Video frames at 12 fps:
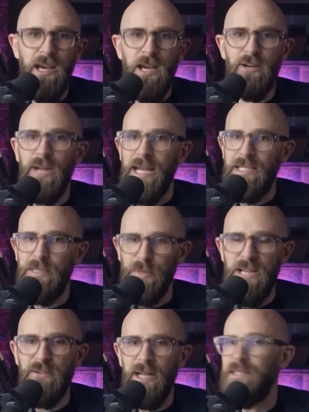create
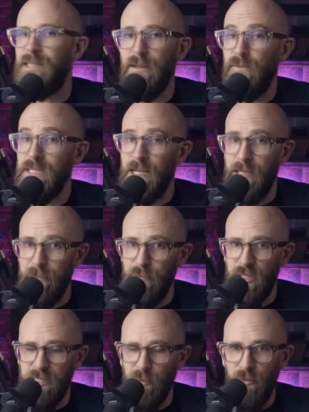speedruns that are physically
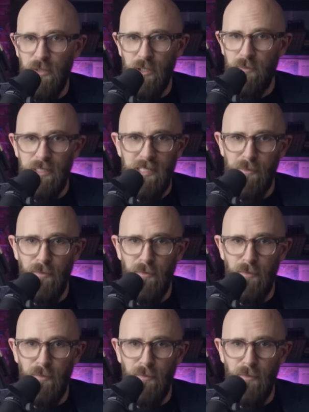impossible for humans to